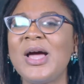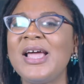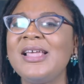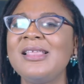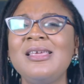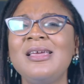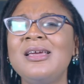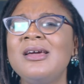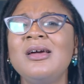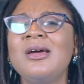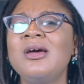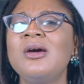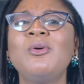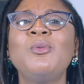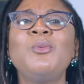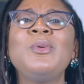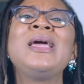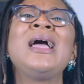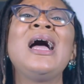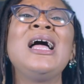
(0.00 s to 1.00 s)
I think
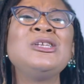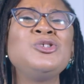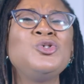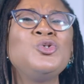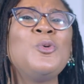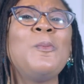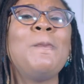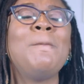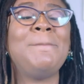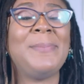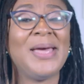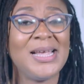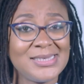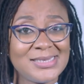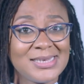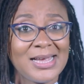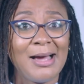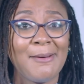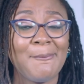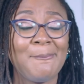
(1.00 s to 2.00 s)
we can do
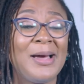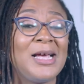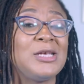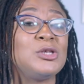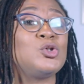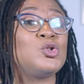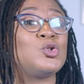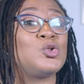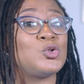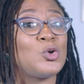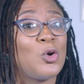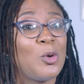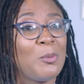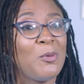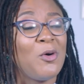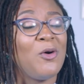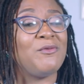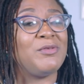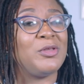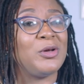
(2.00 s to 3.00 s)
better by
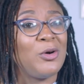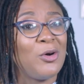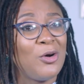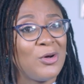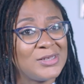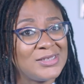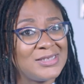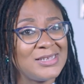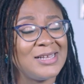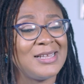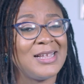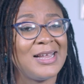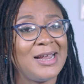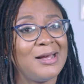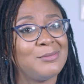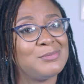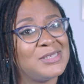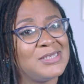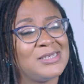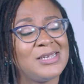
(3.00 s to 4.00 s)
some of the content that
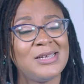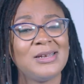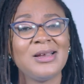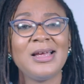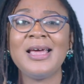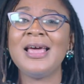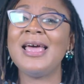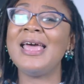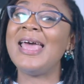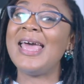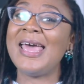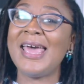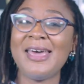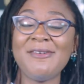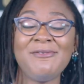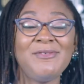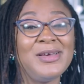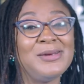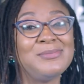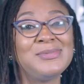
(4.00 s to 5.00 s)
I'm seeing.
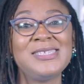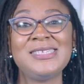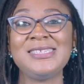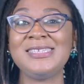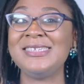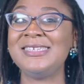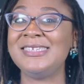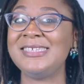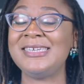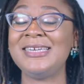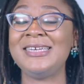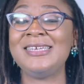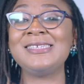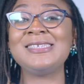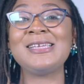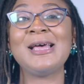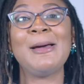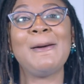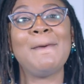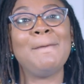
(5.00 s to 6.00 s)

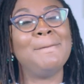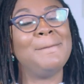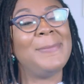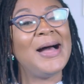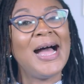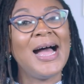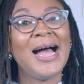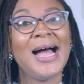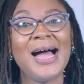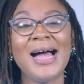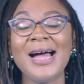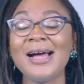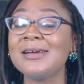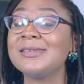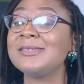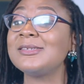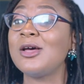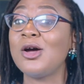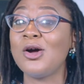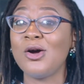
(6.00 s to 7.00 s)
FMCGs,
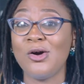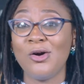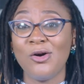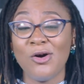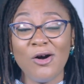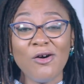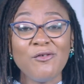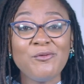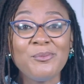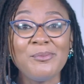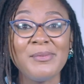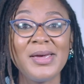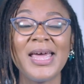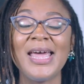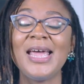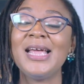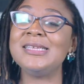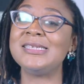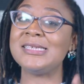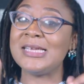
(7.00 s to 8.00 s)
banks,
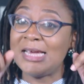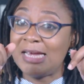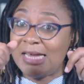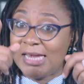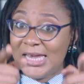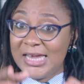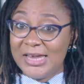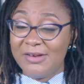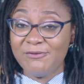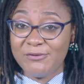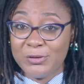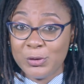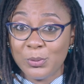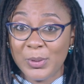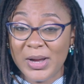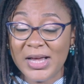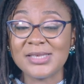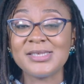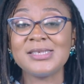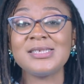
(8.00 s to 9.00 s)
government,
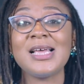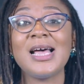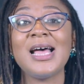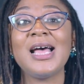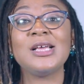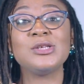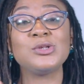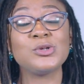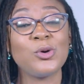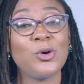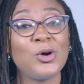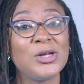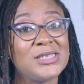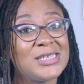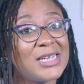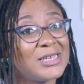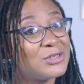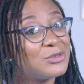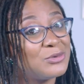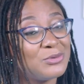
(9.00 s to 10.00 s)
influencers,
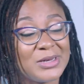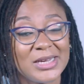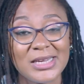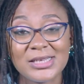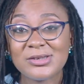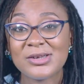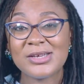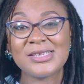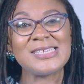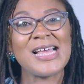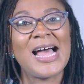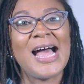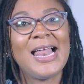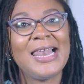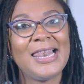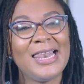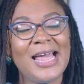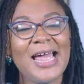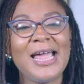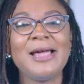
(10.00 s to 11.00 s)
content creators
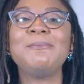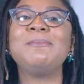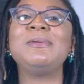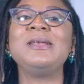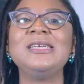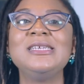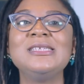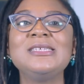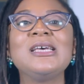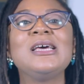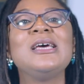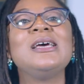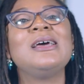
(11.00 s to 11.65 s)
alike, please,